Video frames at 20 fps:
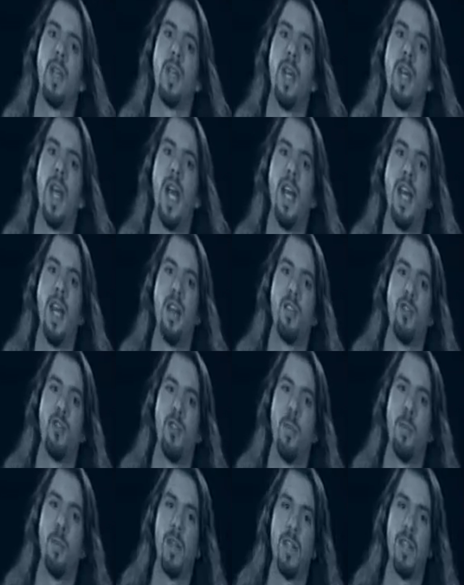And now
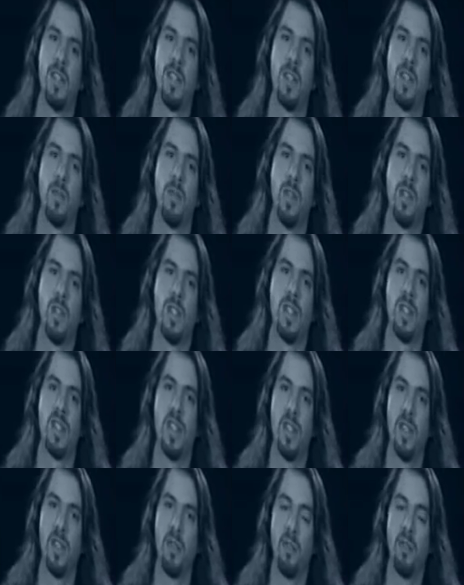triplets, which is
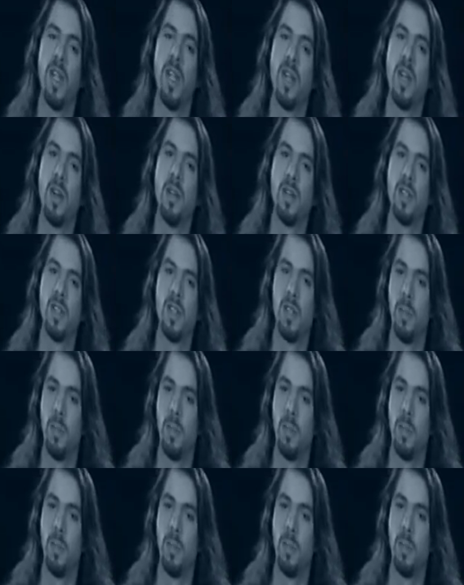3 notes to the